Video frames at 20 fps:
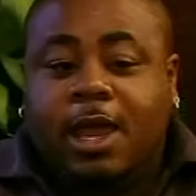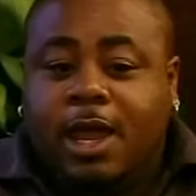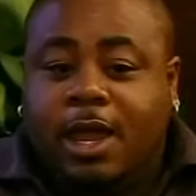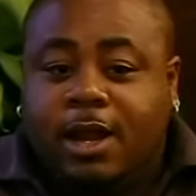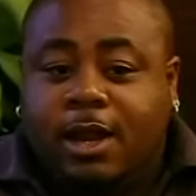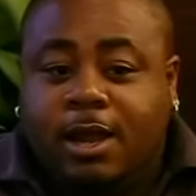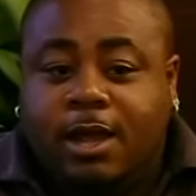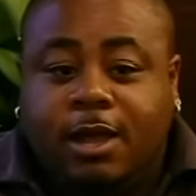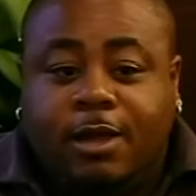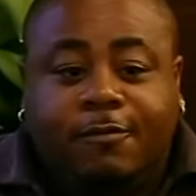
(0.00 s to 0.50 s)

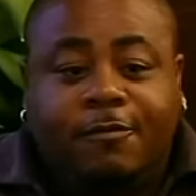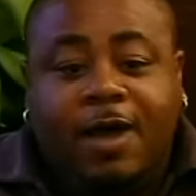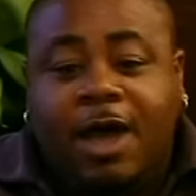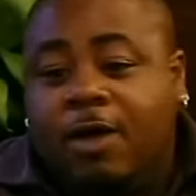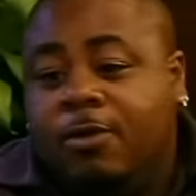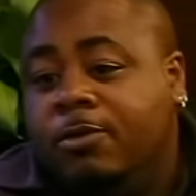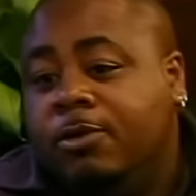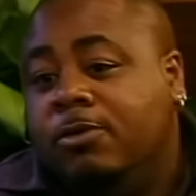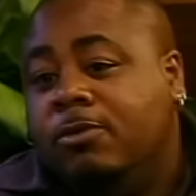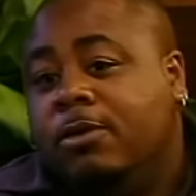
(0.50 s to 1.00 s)
And if
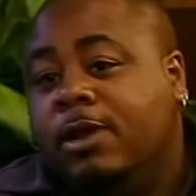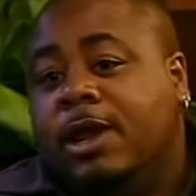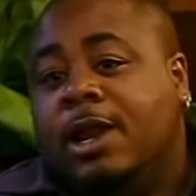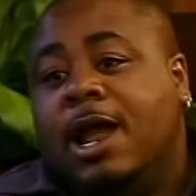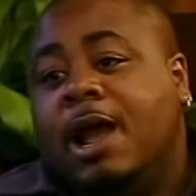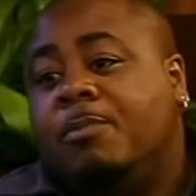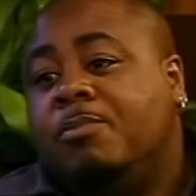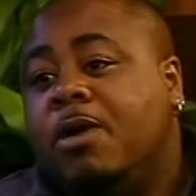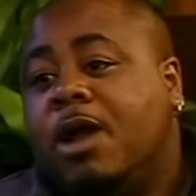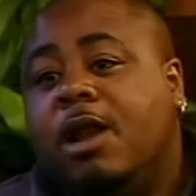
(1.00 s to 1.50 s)
I knew that,
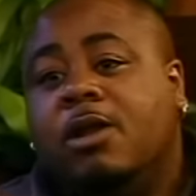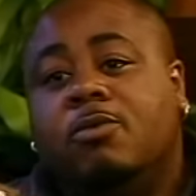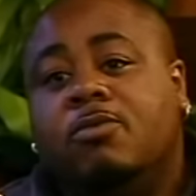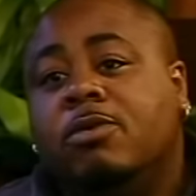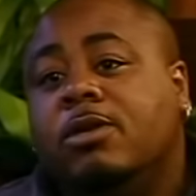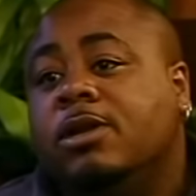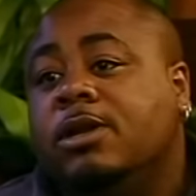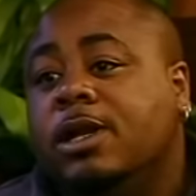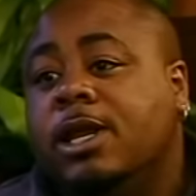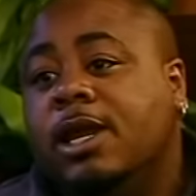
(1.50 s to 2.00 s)
I probably
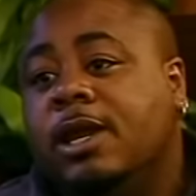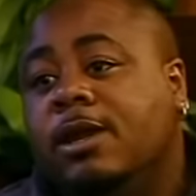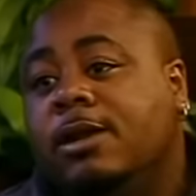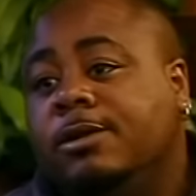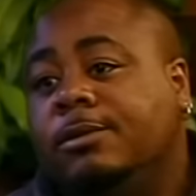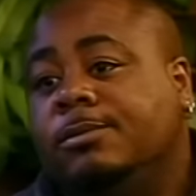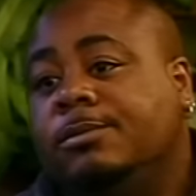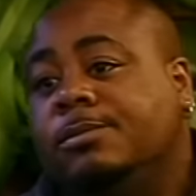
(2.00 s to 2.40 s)
wouldn't did.